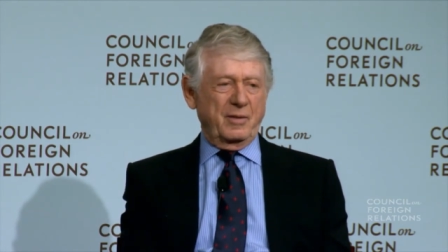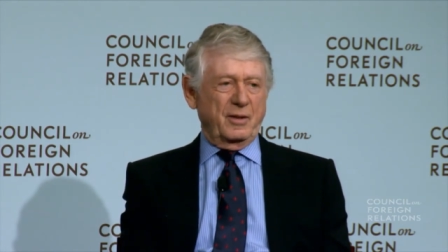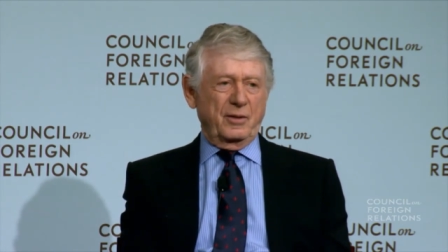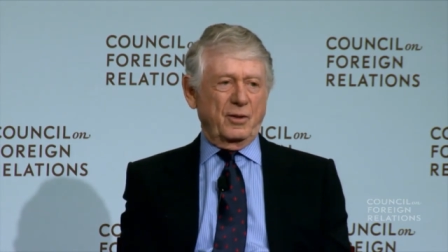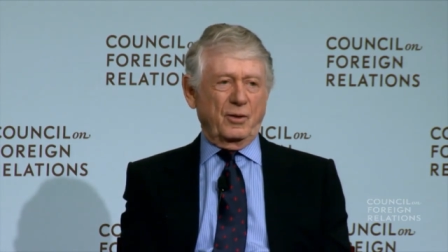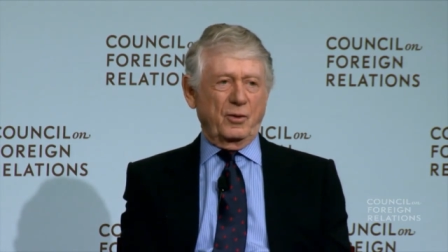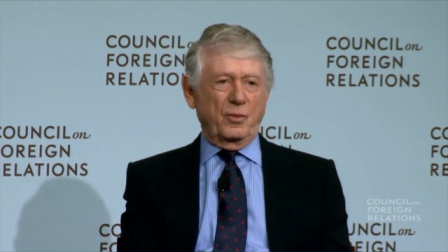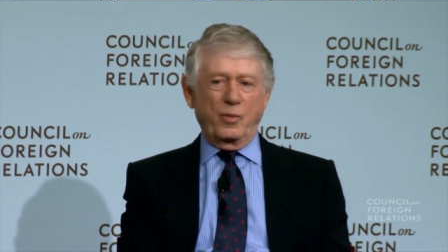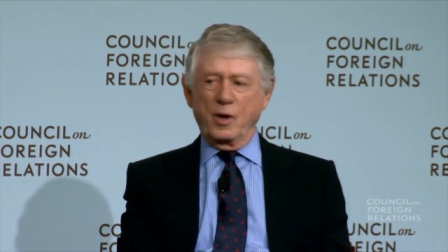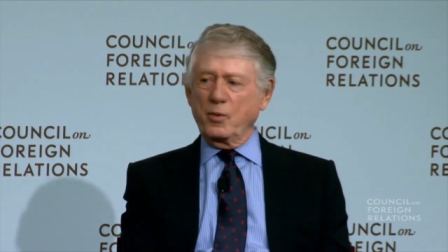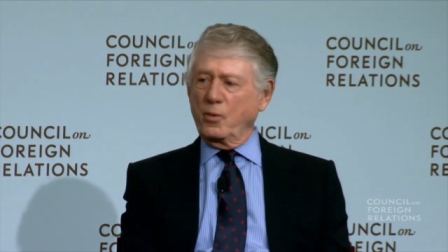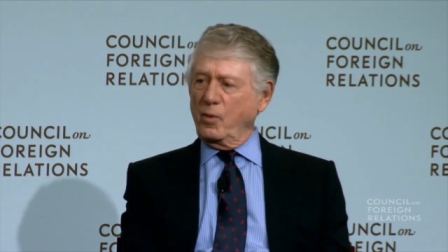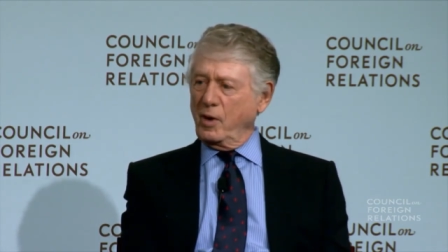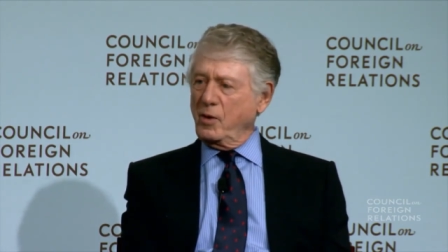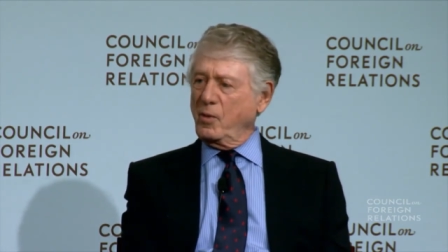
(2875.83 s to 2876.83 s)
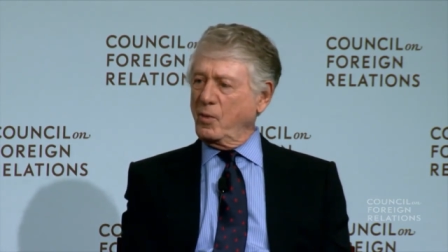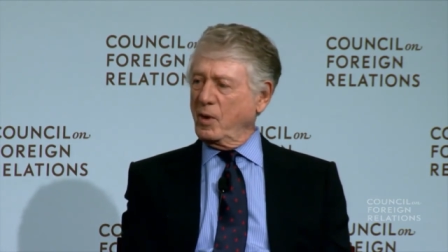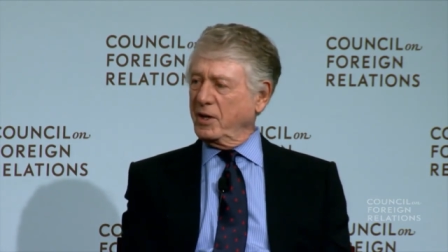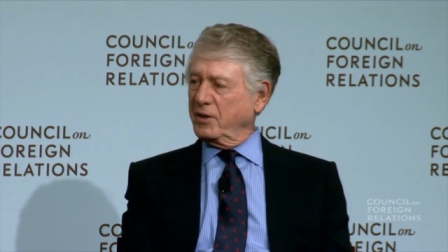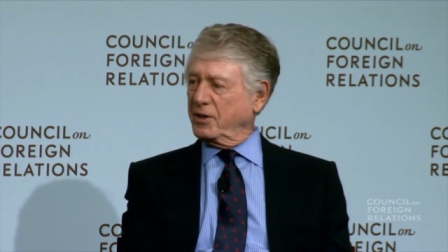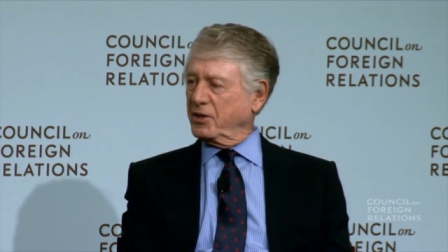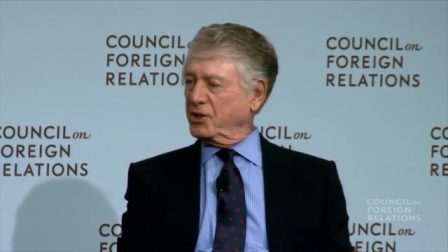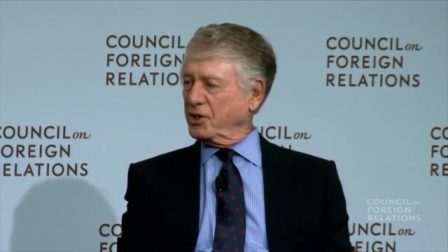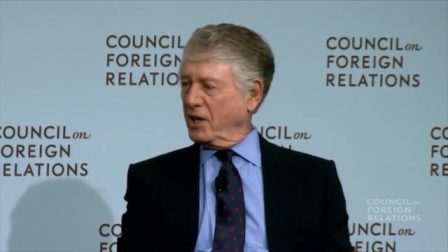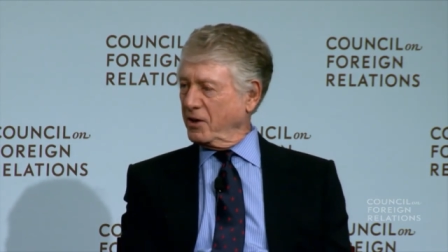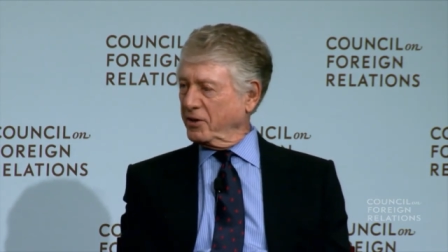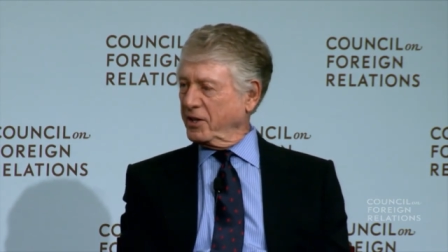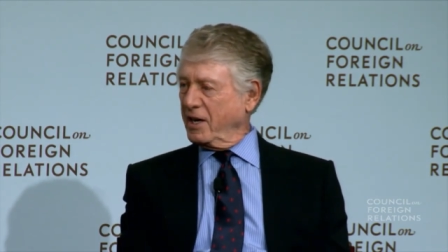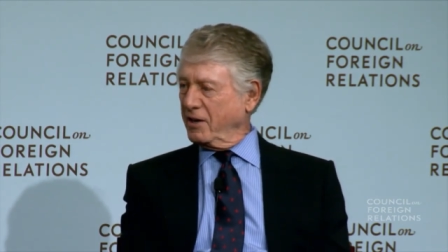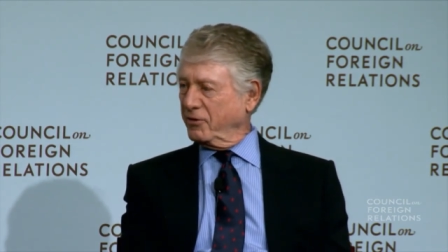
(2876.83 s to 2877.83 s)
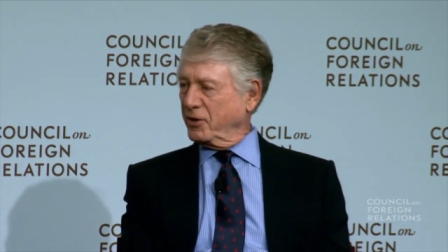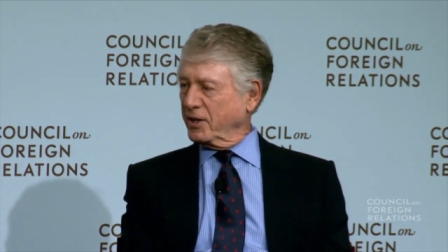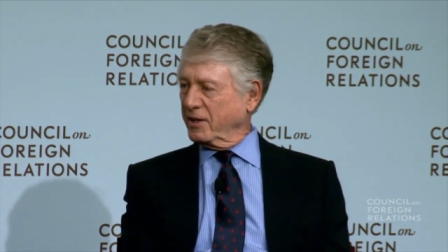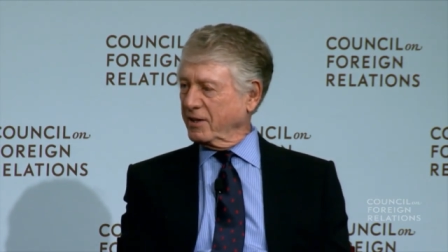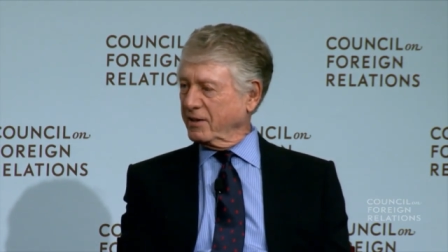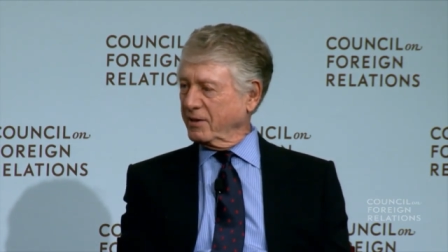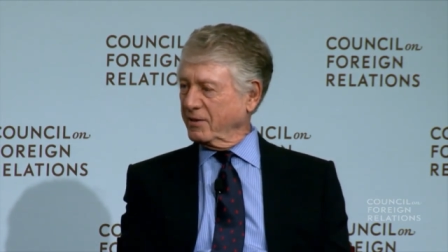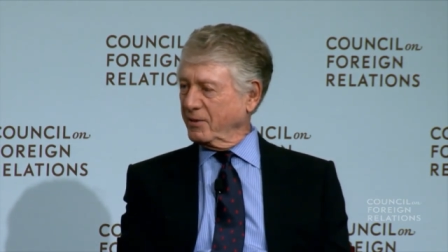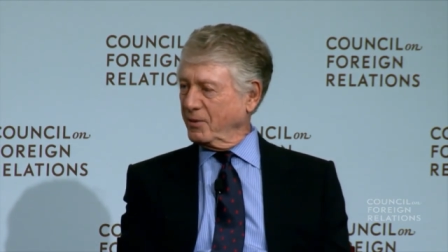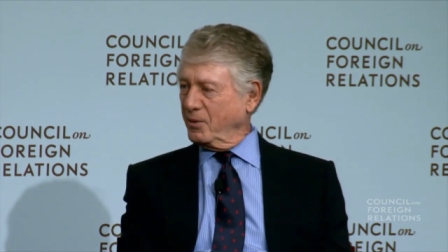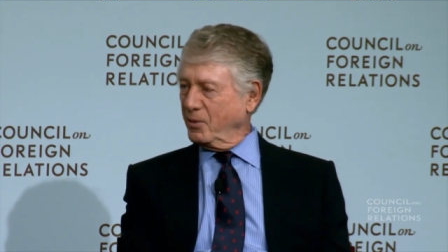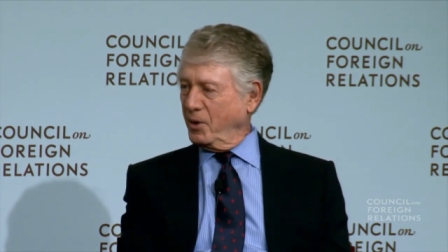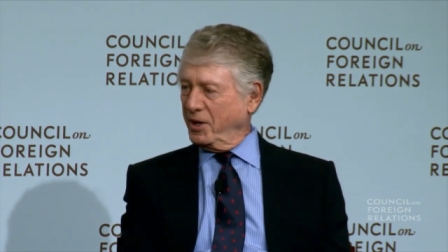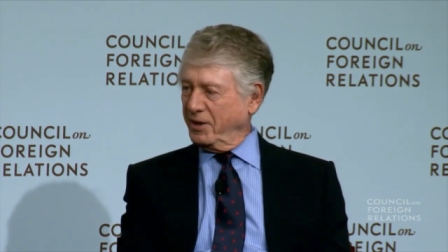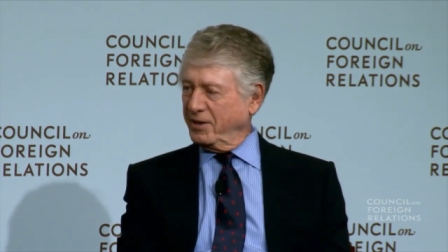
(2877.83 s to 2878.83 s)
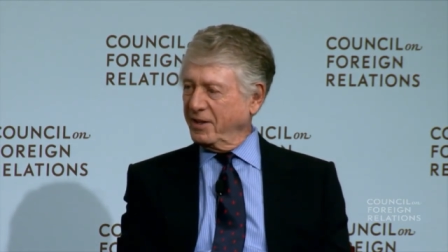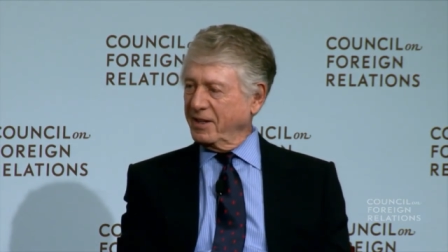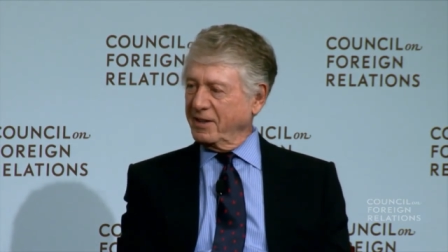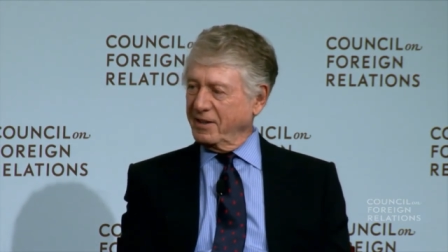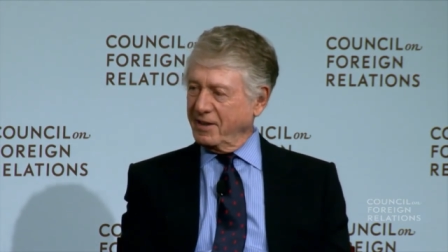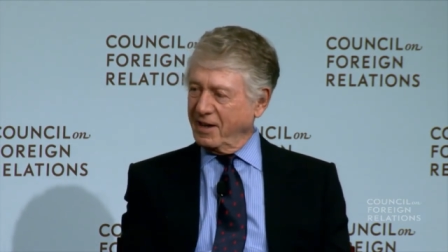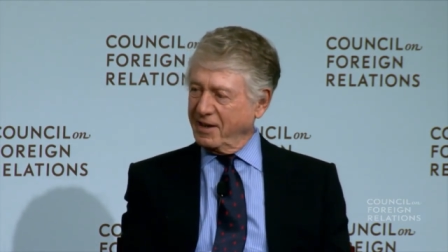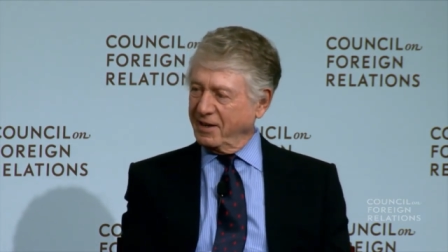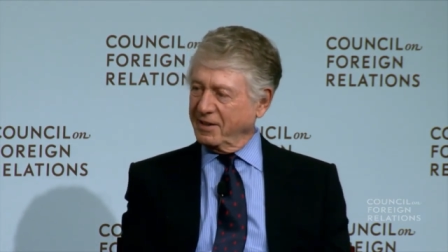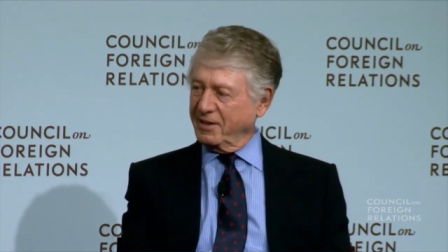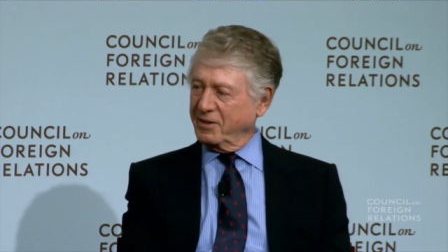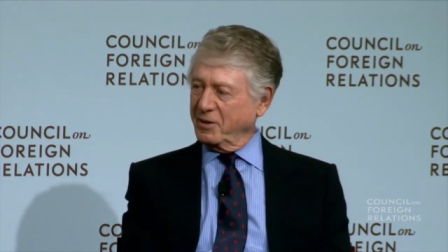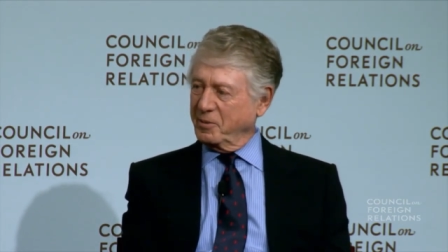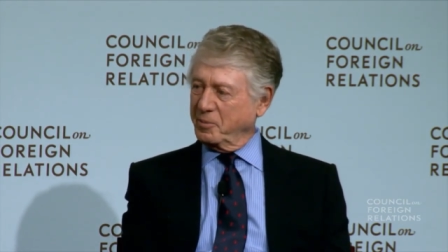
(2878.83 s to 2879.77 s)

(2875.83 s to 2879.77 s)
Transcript: you know, when we went to South Africa, we did not